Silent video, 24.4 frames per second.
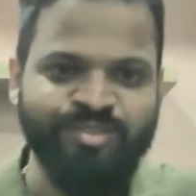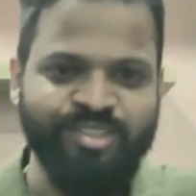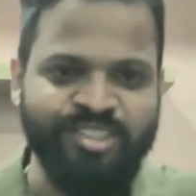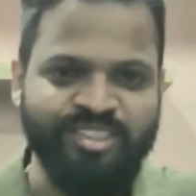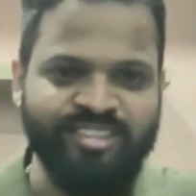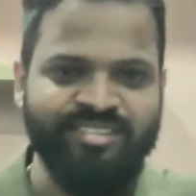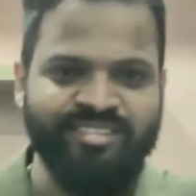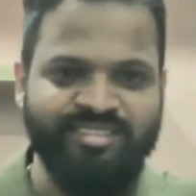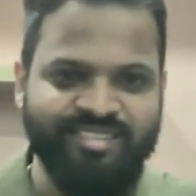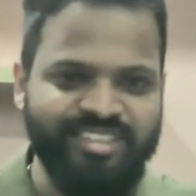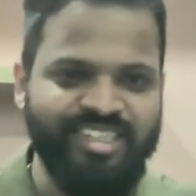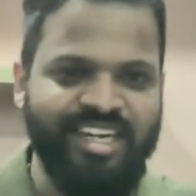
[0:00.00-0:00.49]

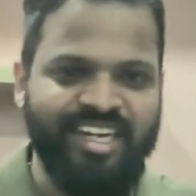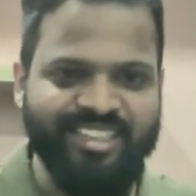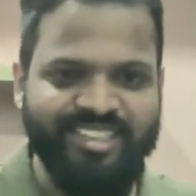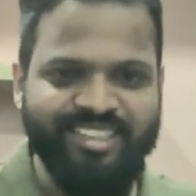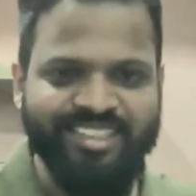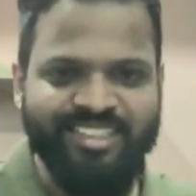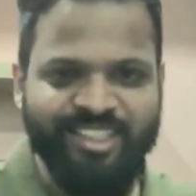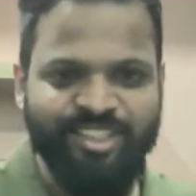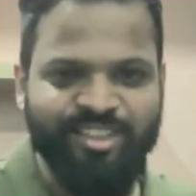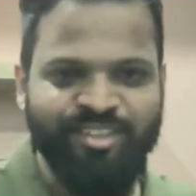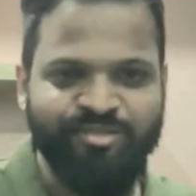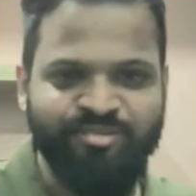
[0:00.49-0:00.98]
For the
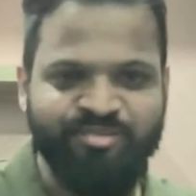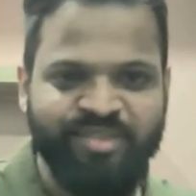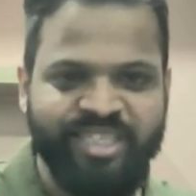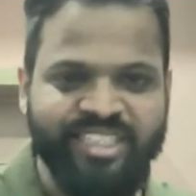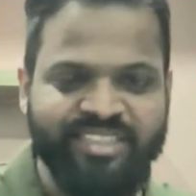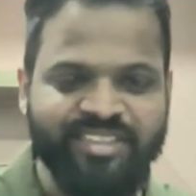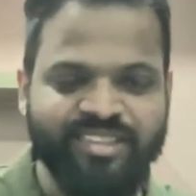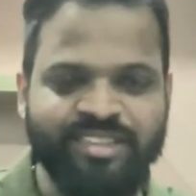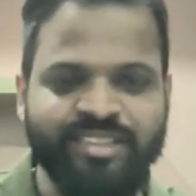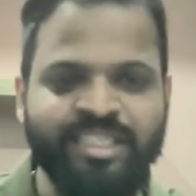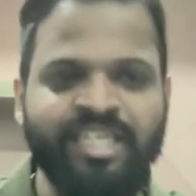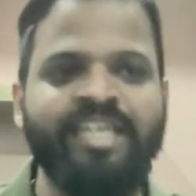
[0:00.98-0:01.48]
other set of
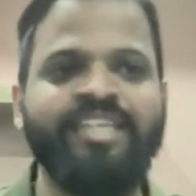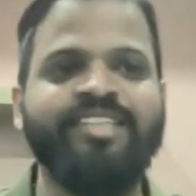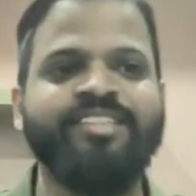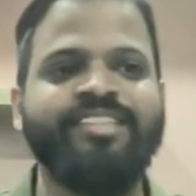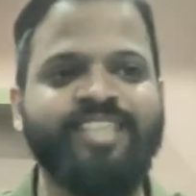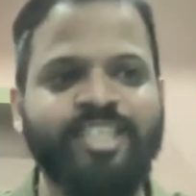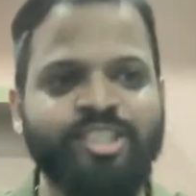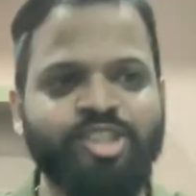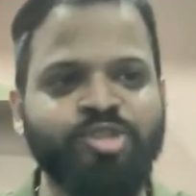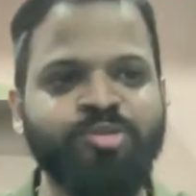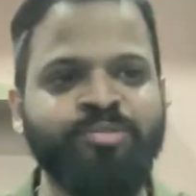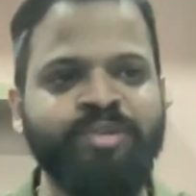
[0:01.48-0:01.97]
pages,
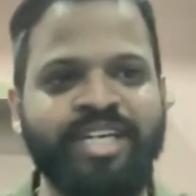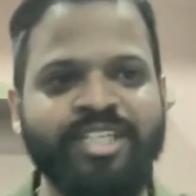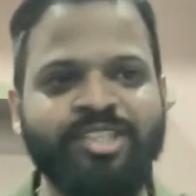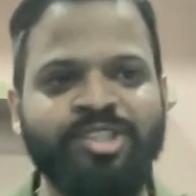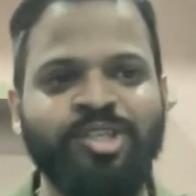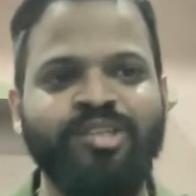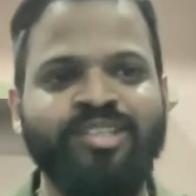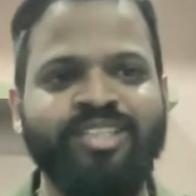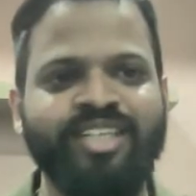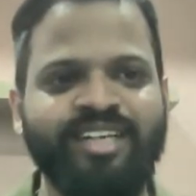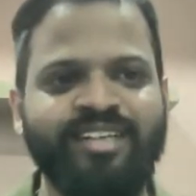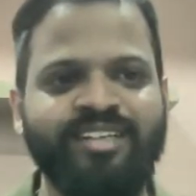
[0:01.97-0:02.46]
just to make
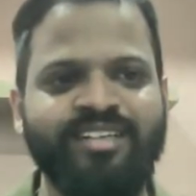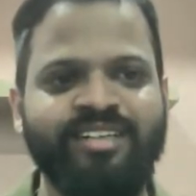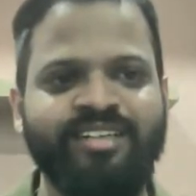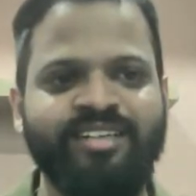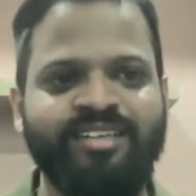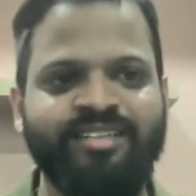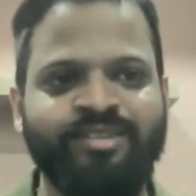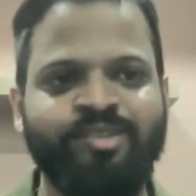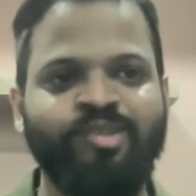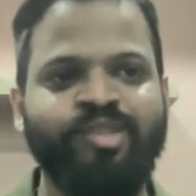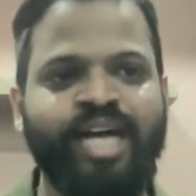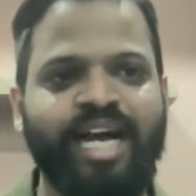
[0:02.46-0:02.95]
sure that,